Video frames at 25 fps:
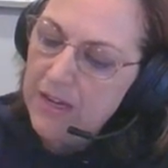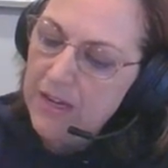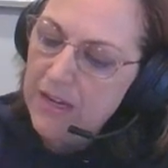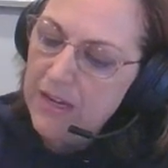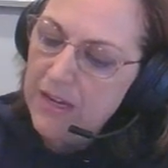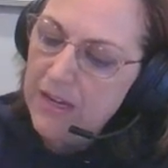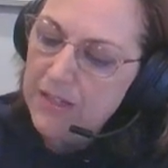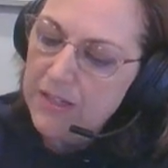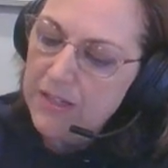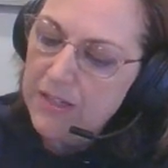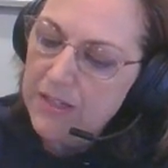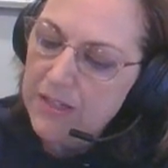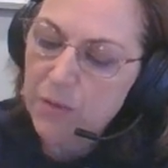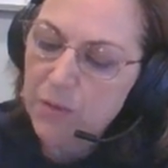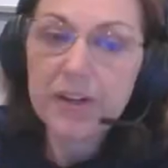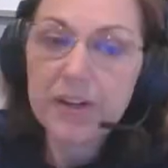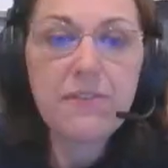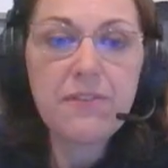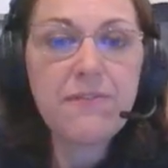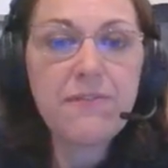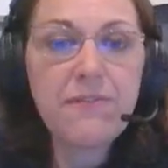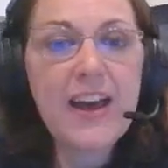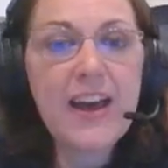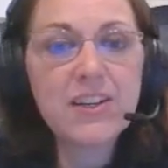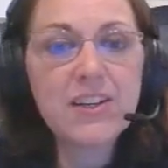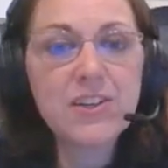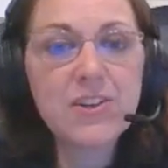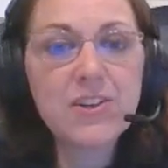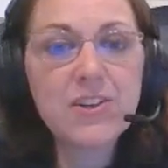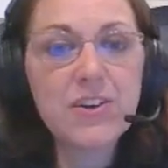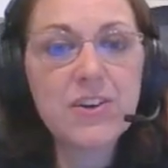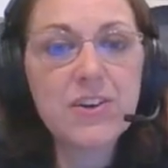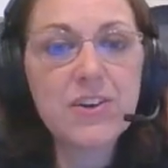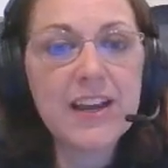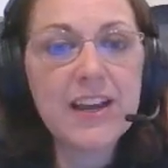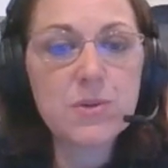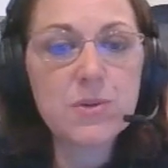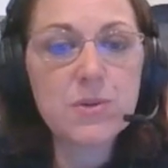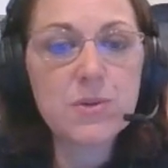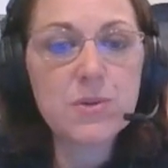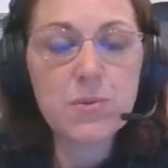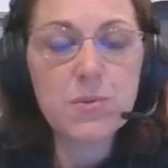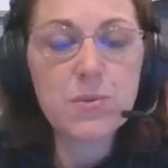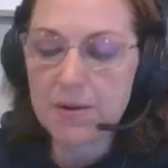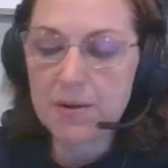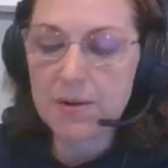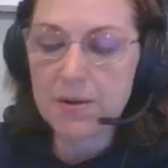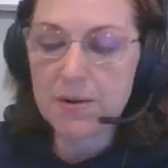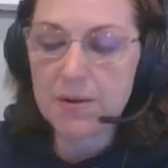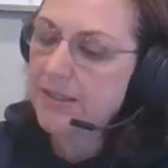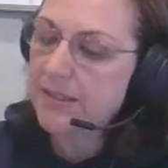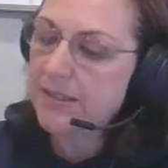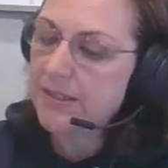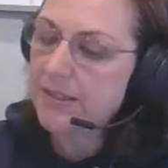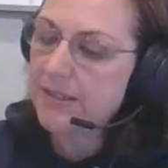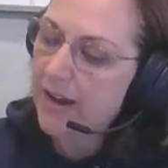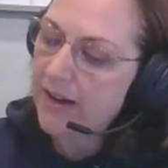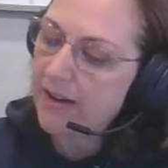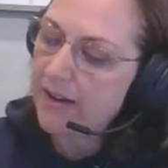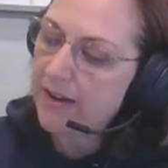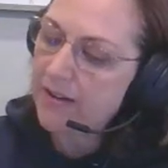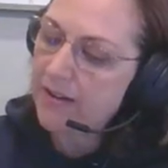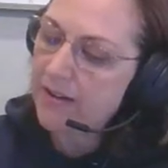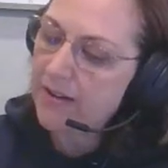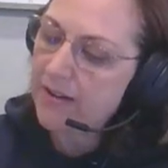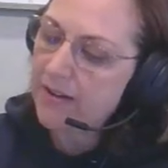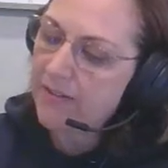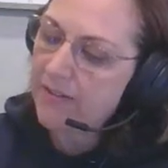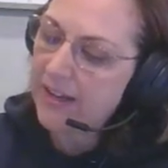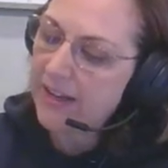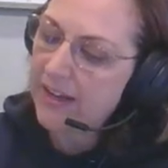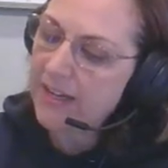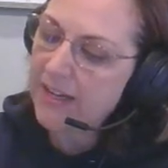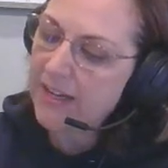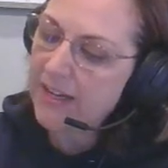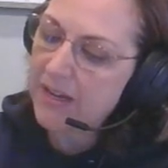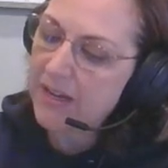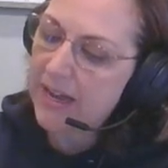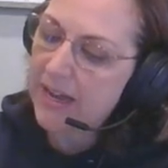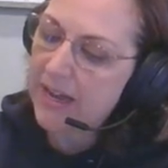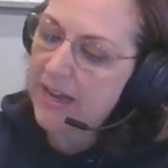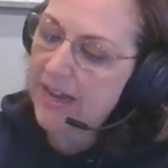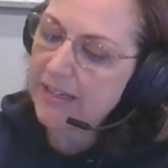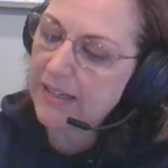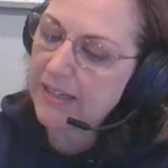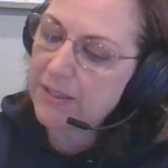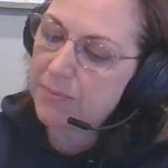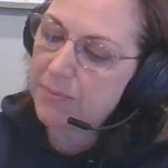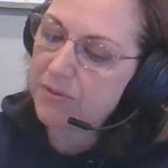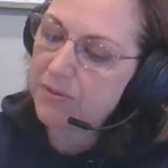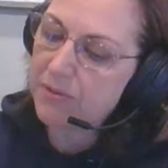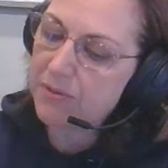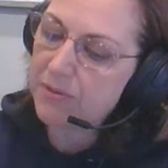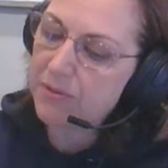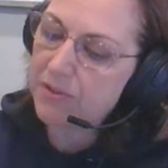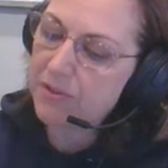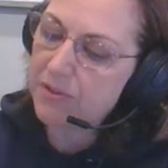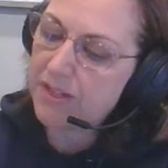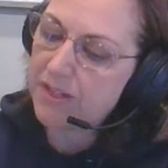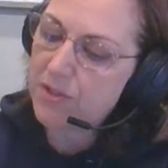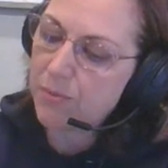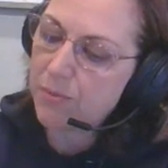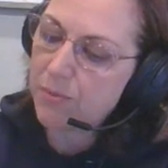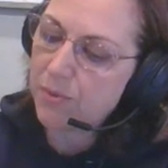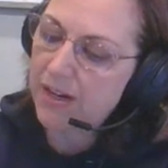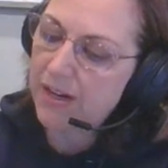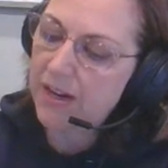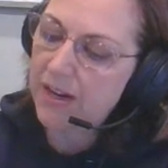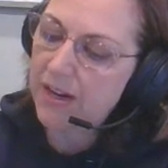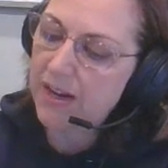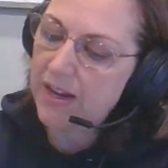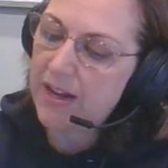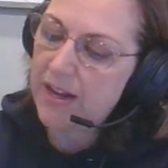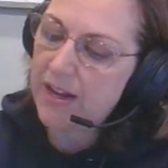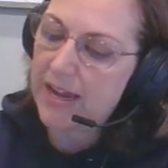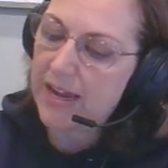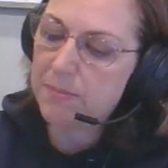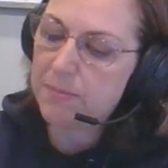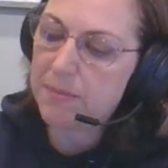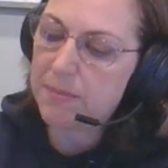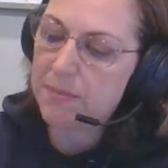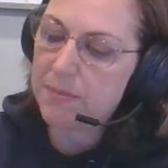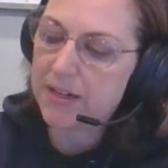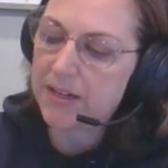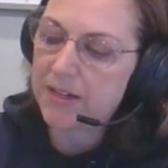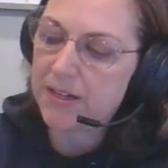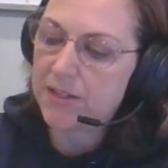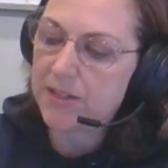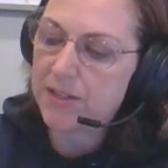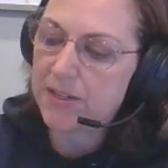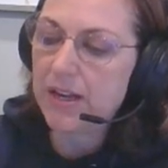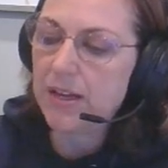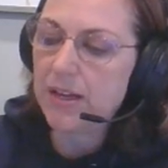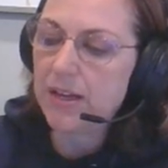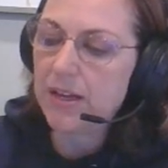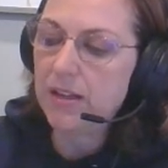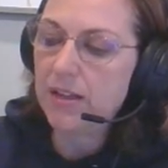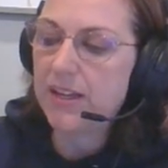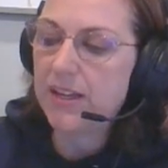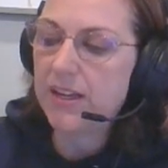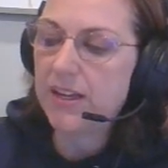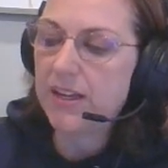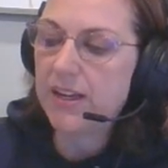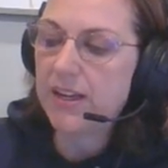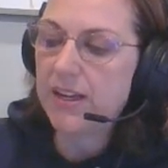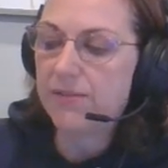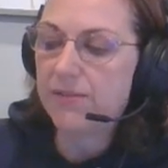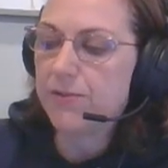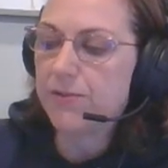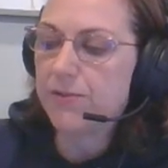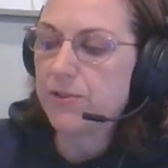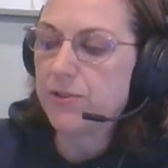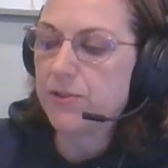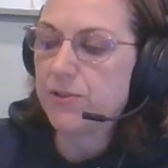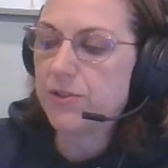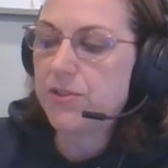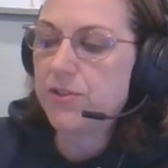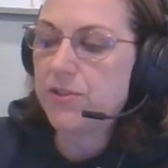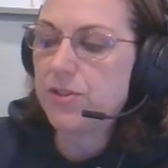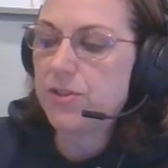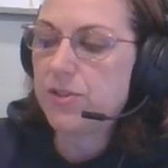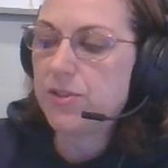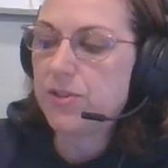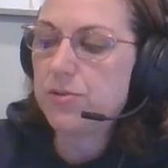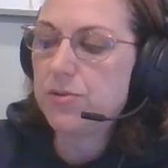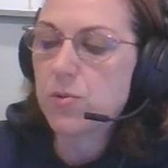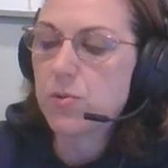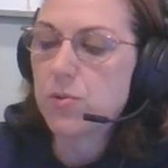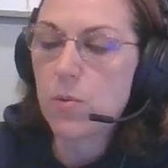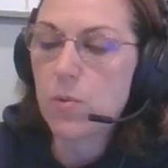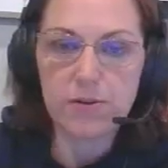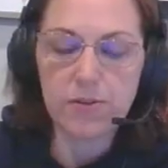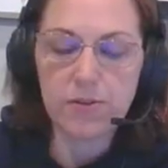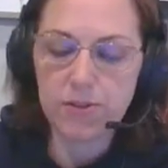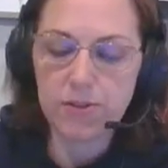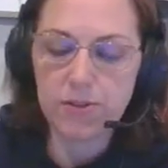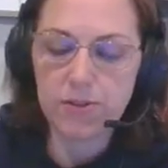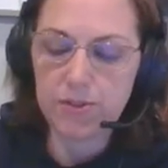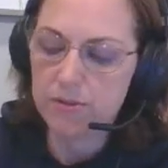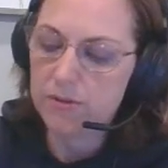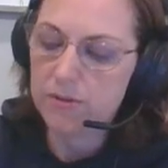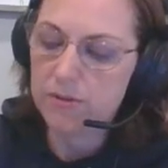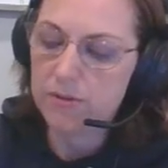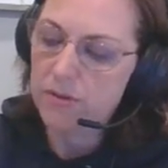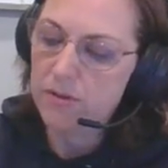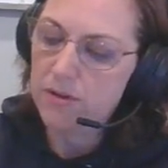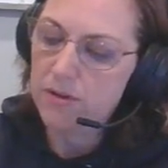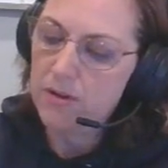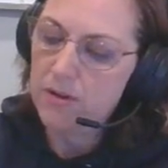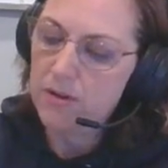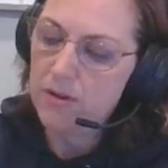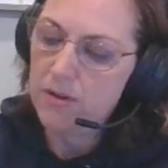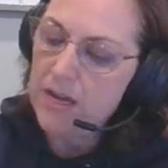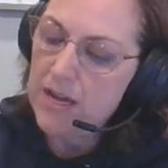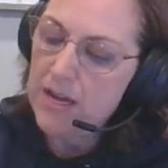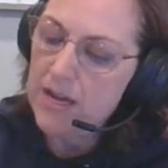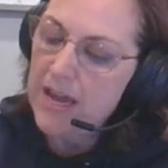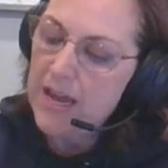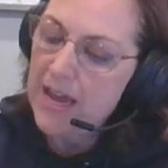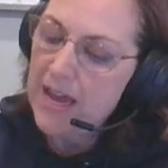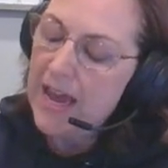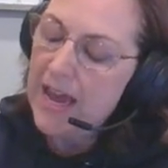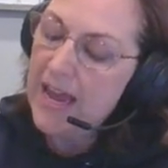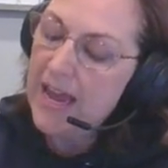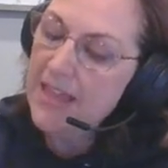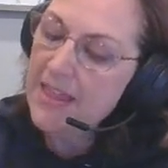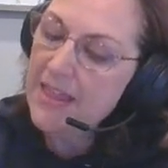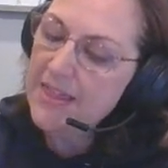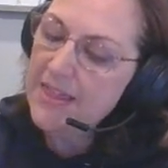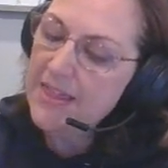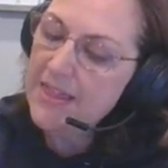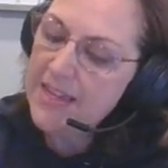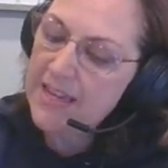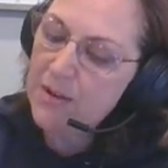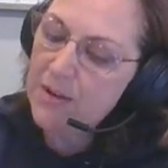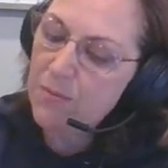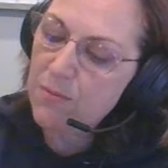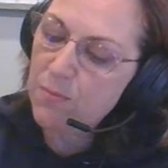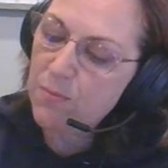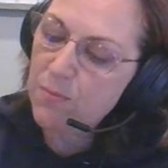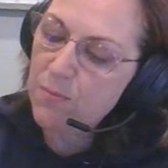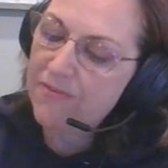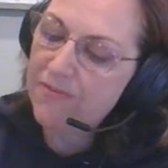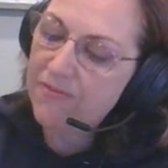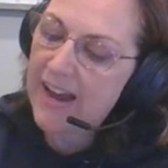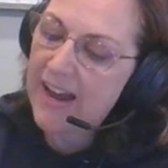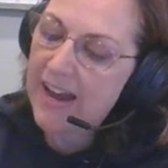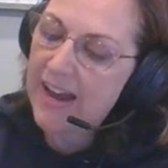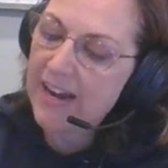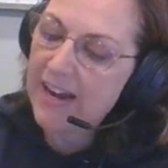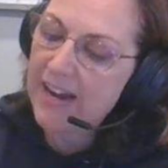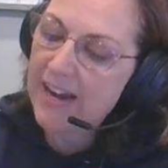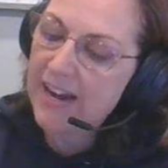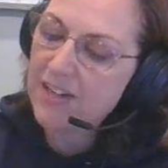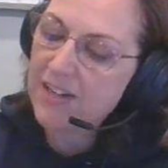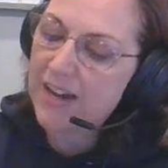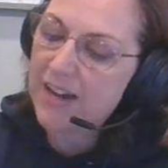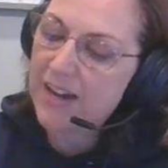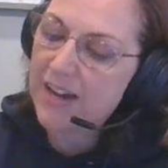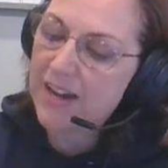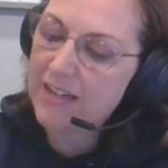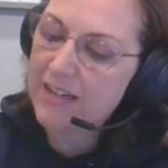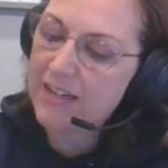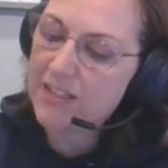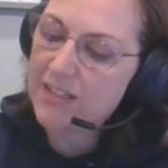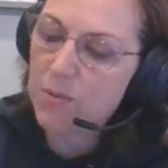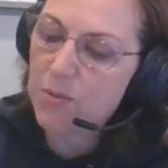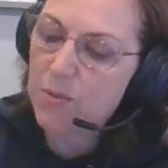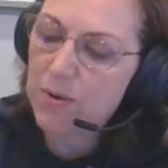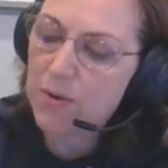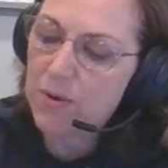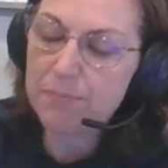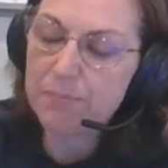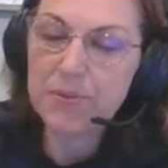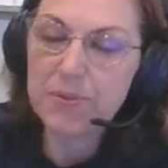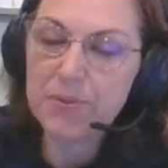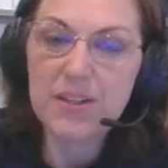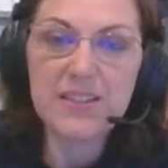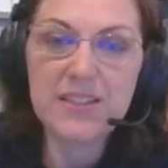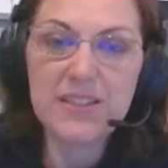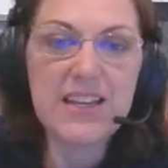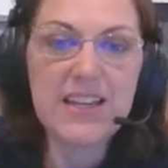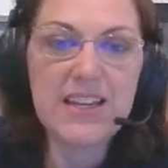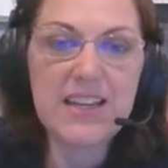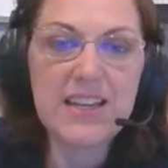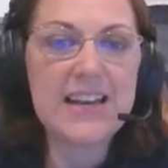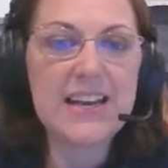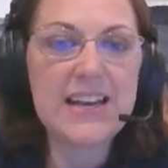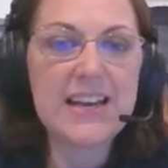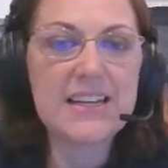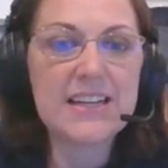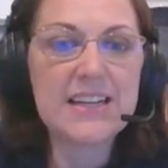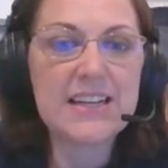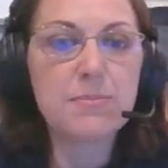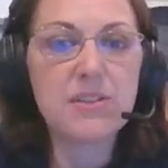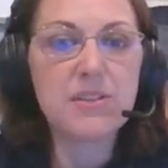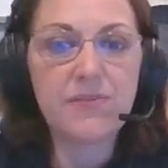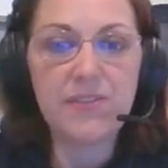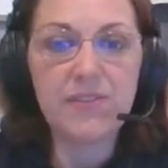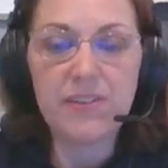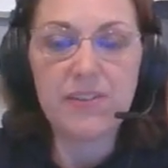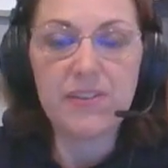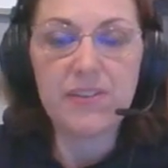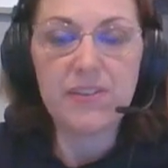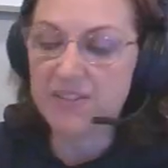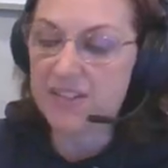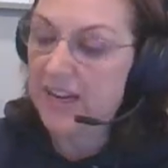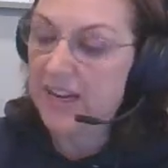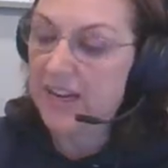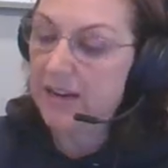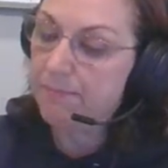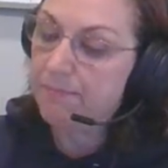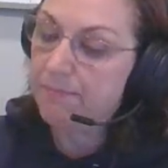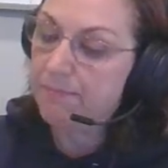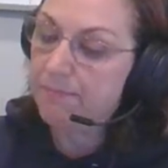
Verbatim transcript: So we're going to factor x squared minus nine. That gives me x plus three, x minus three. Think difference of two squares. And then we factor x squared plus eight x plus fifteen.